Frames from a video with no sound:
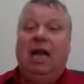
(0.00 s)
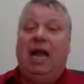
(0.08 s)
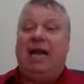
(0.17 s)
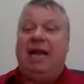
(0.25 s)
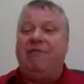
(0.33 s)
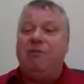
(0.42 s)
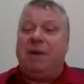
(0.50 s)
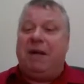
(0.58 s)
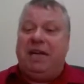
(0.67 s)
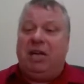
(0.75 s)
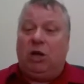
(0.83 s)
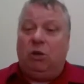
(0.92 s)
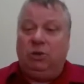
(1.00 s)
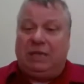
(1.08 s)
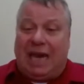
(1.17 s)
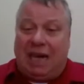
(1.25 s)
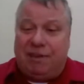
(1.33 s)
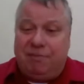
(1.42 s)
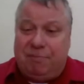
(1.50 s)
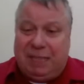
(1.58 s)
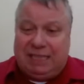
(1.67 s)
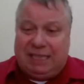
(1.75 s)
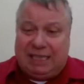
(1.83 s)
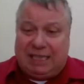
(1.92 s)
and everybody goes out of
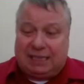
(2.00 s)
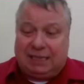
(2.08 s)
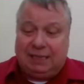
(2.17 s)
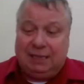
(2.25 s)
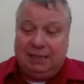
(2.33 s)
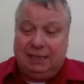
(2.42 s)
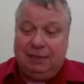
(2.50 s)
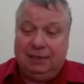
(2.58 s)
business.